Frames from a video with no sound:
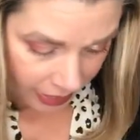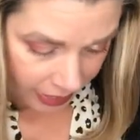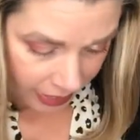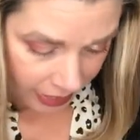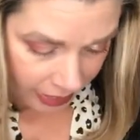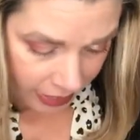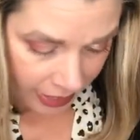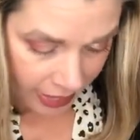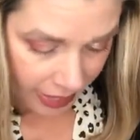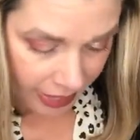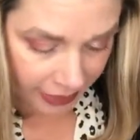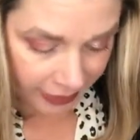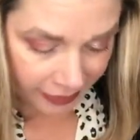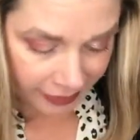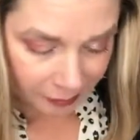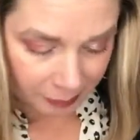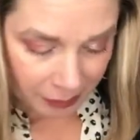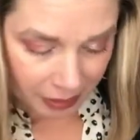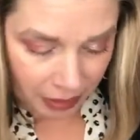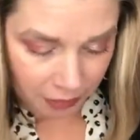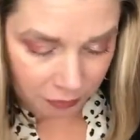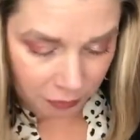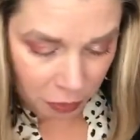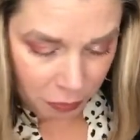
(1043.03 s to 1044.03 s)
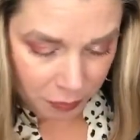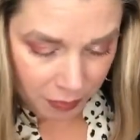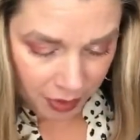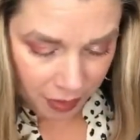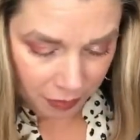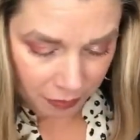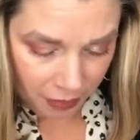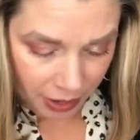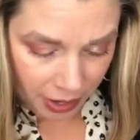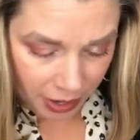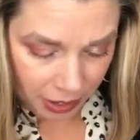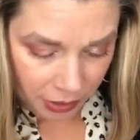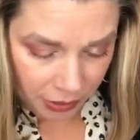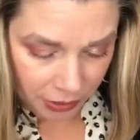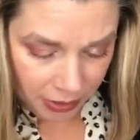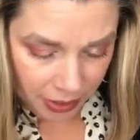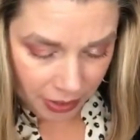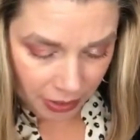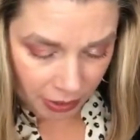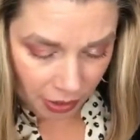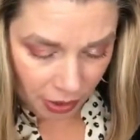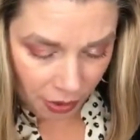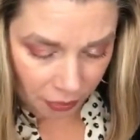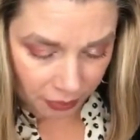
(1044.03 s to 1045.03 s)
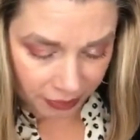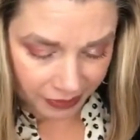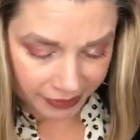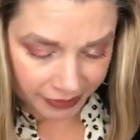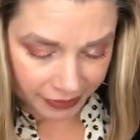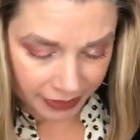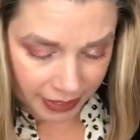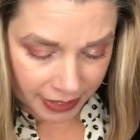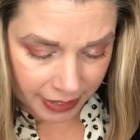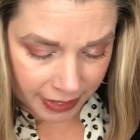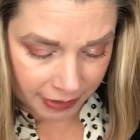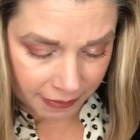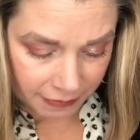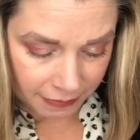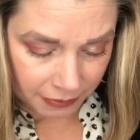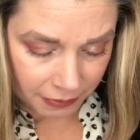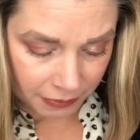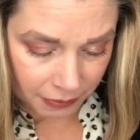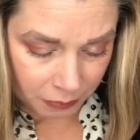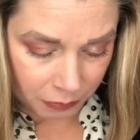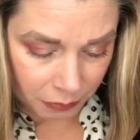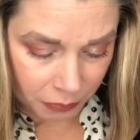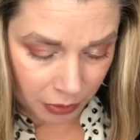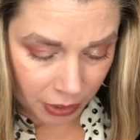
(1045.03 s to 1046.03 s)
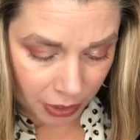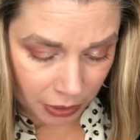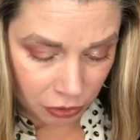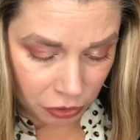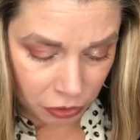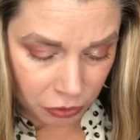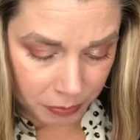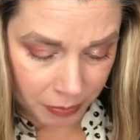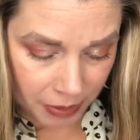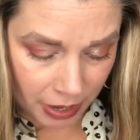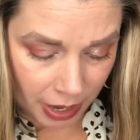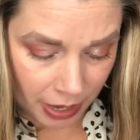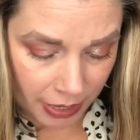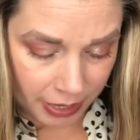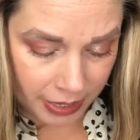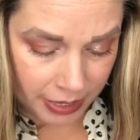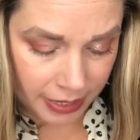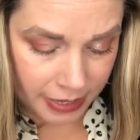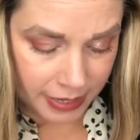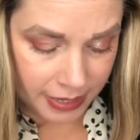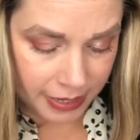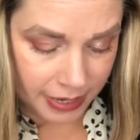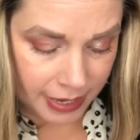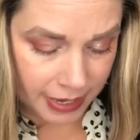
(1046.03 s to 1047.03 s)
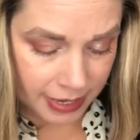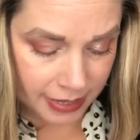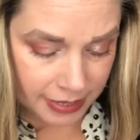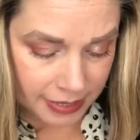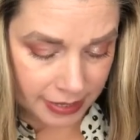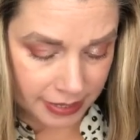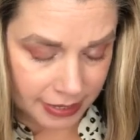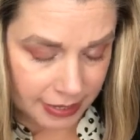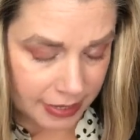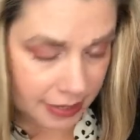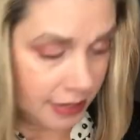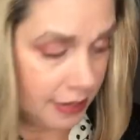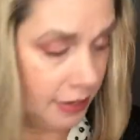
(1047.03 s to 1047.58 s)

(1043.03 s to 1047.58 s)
Next, by RUMI and RYDER, the long sleeve brush pocket knit